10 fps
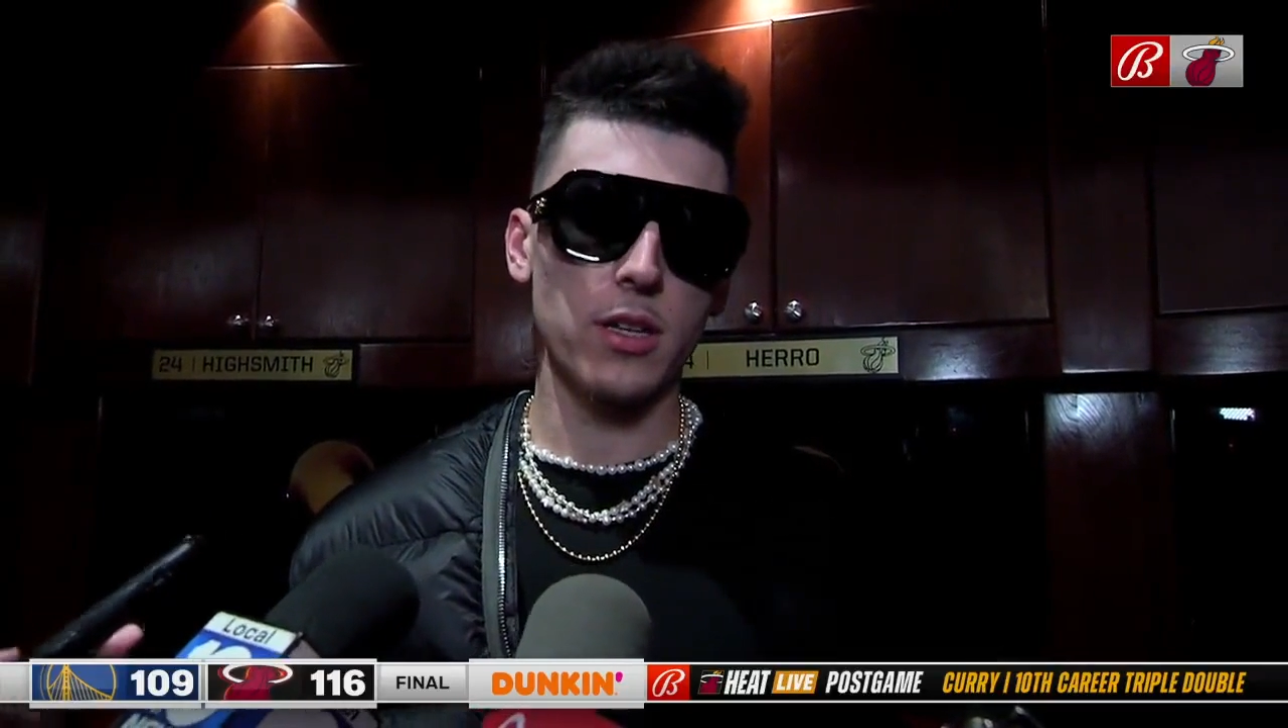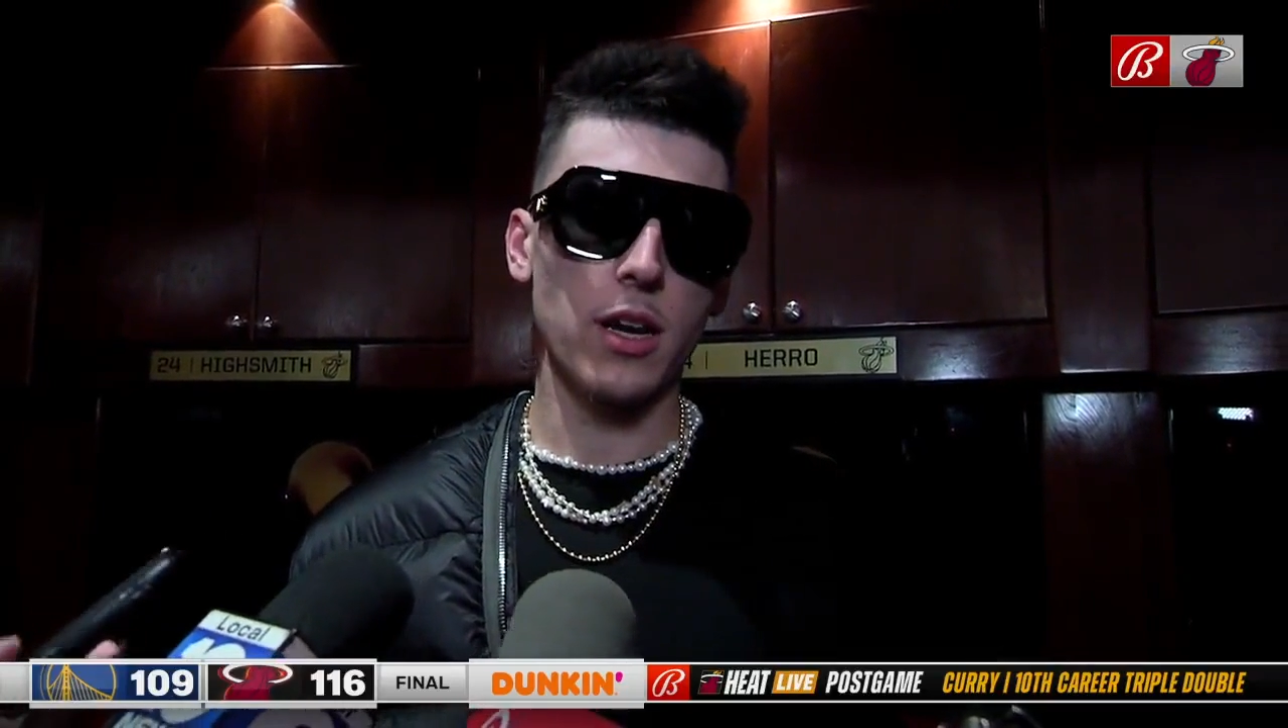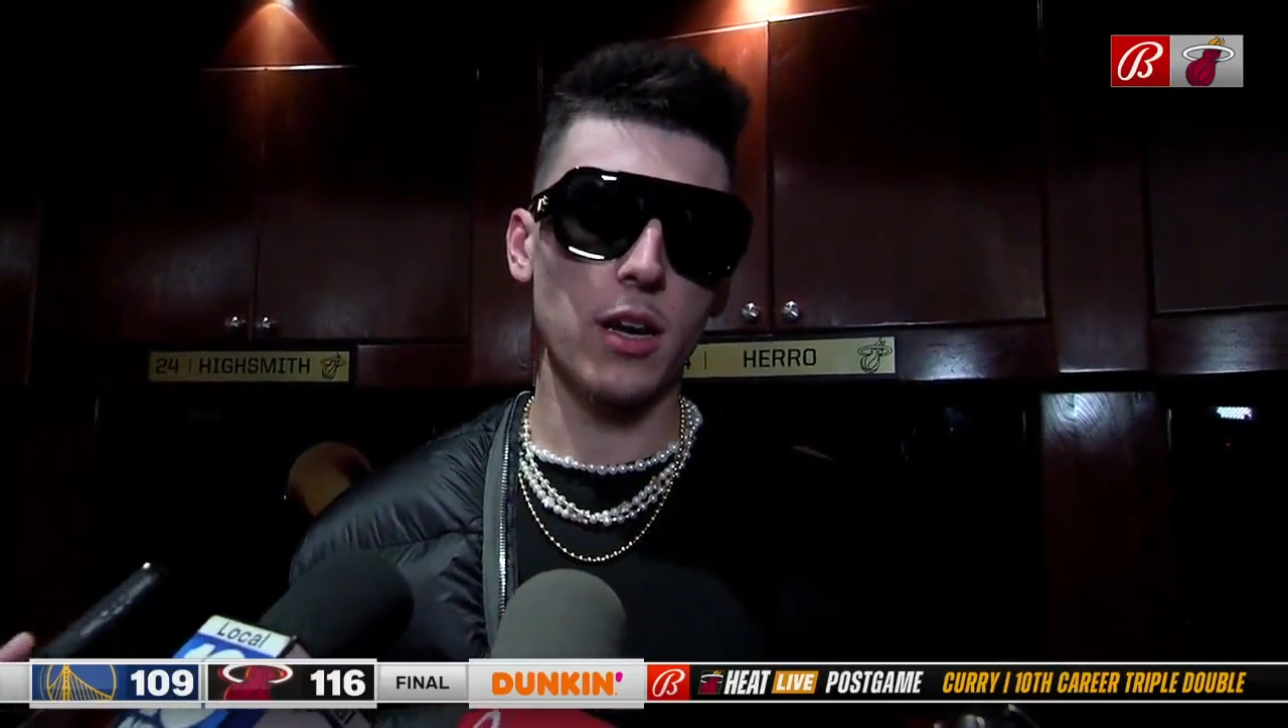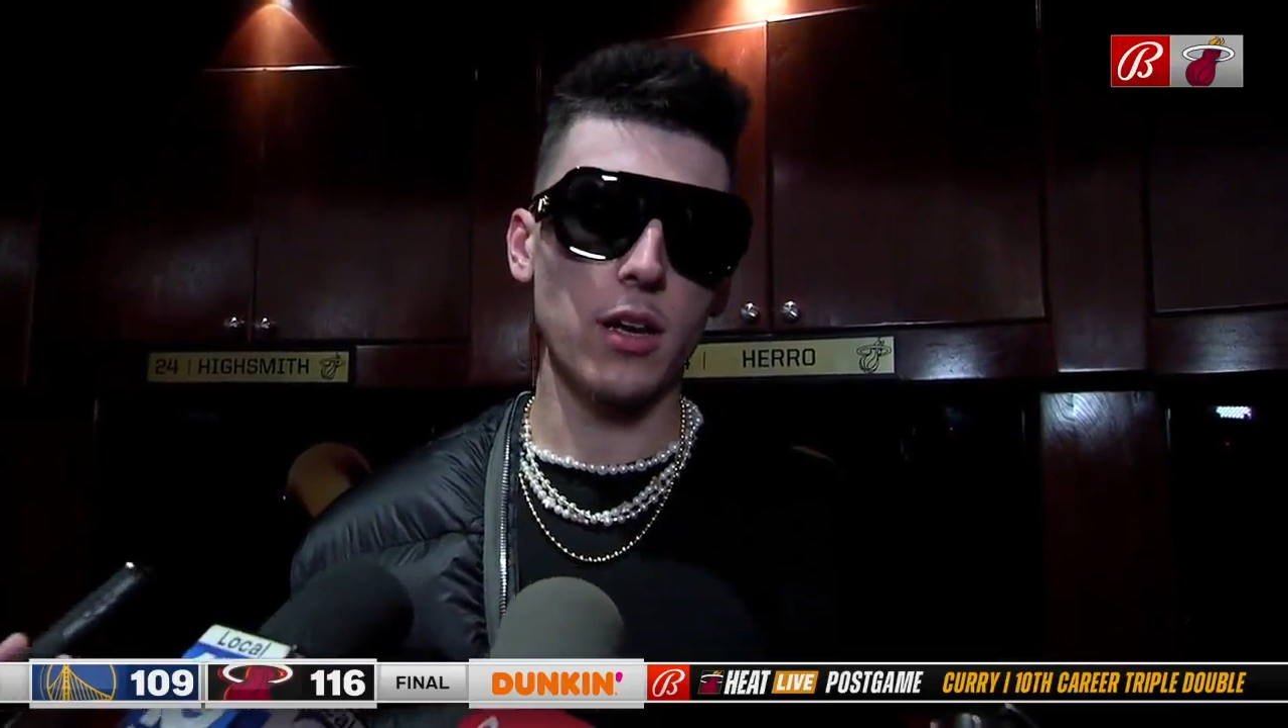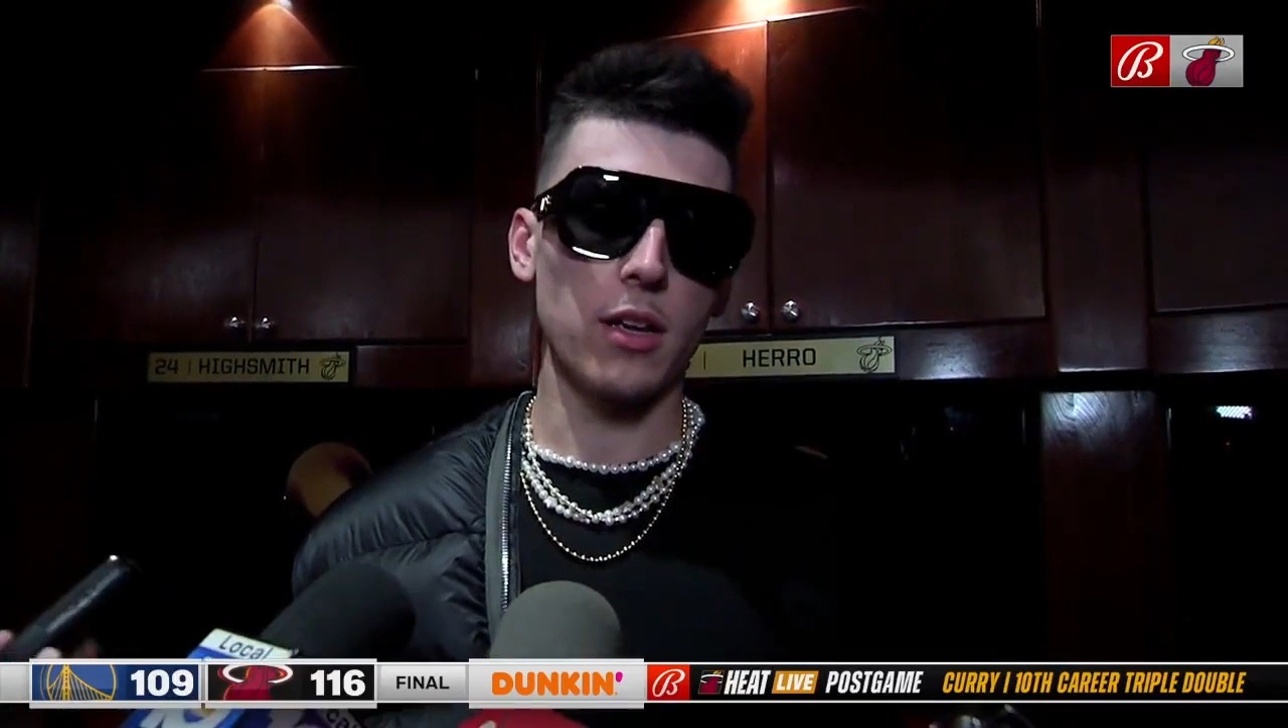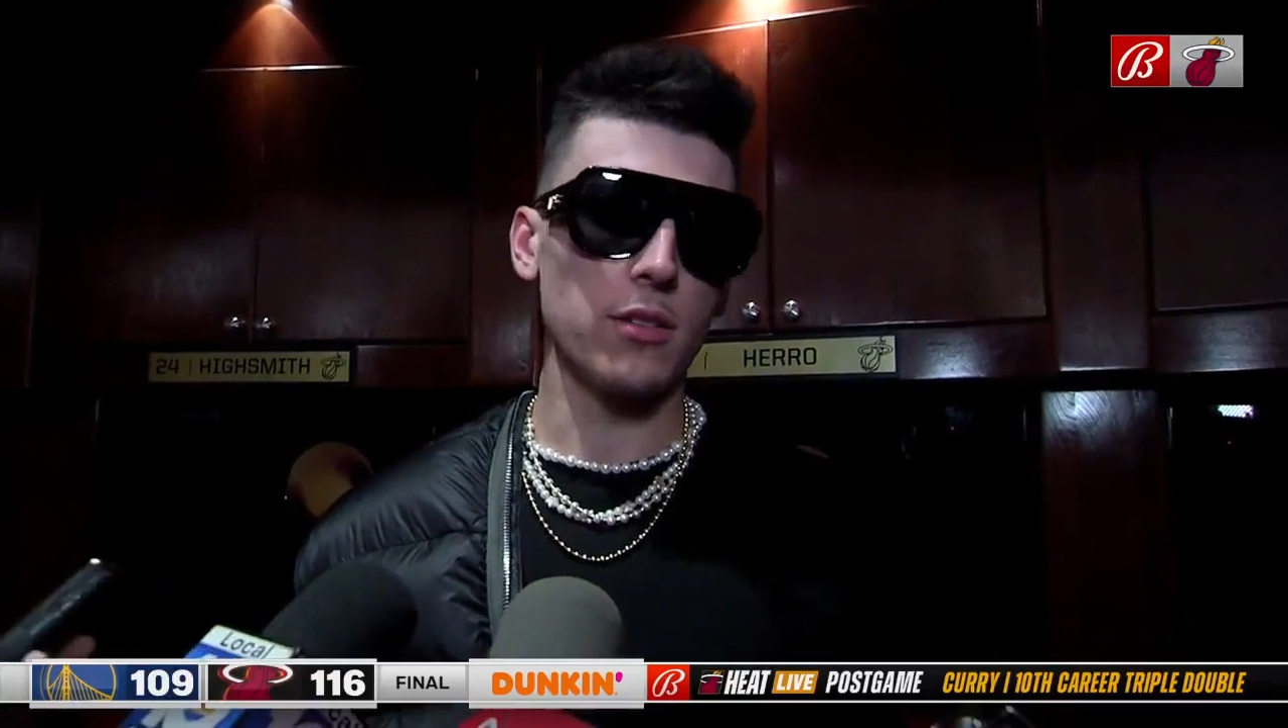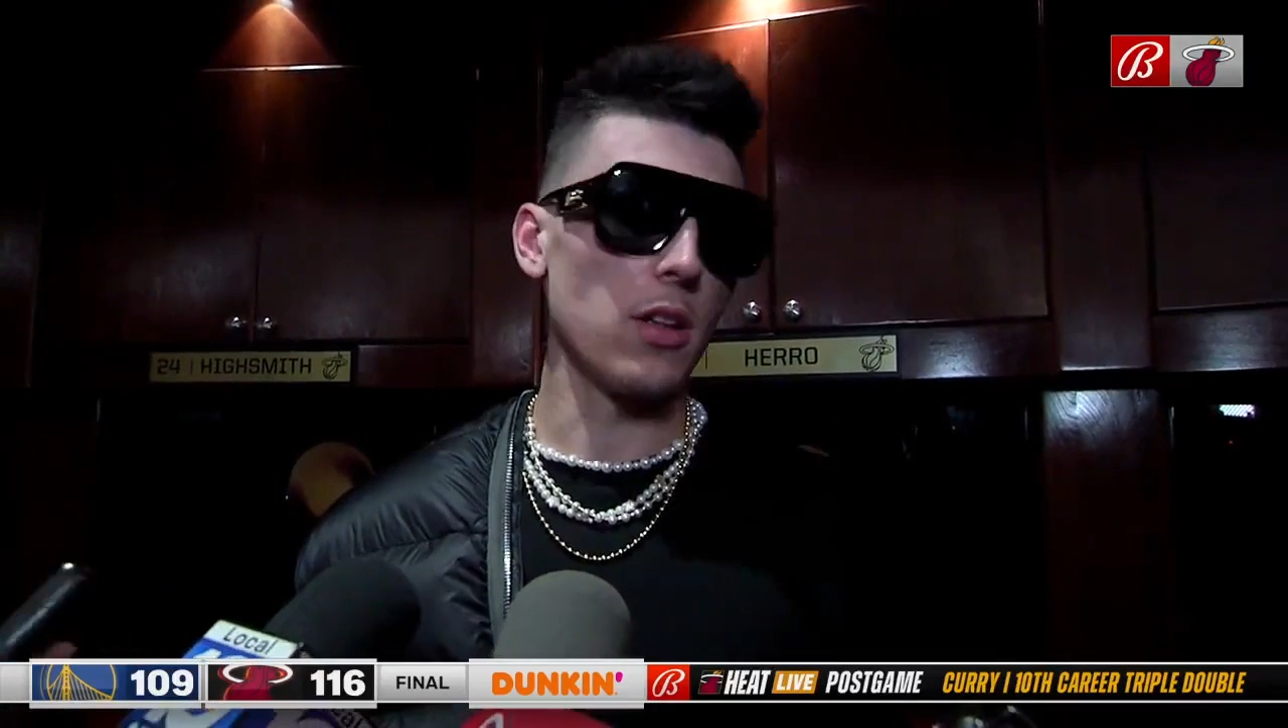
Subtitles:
Yeah, as